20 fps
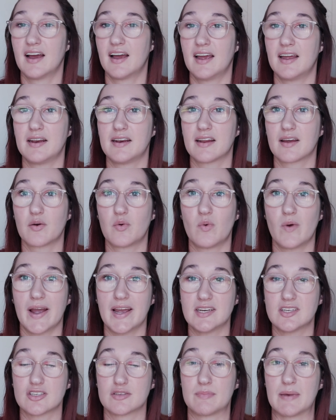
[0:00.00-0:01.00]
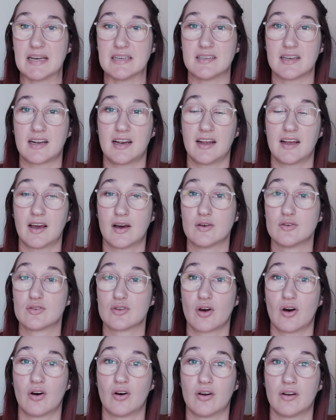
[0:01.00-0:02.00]
And Wade just basically goes
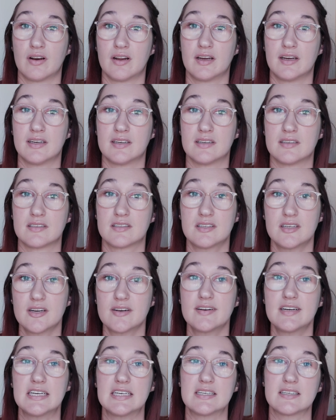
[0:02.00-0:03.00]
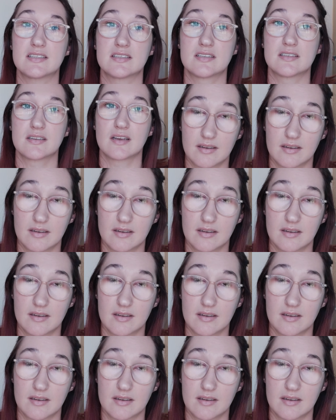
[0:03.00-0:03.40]
on a serious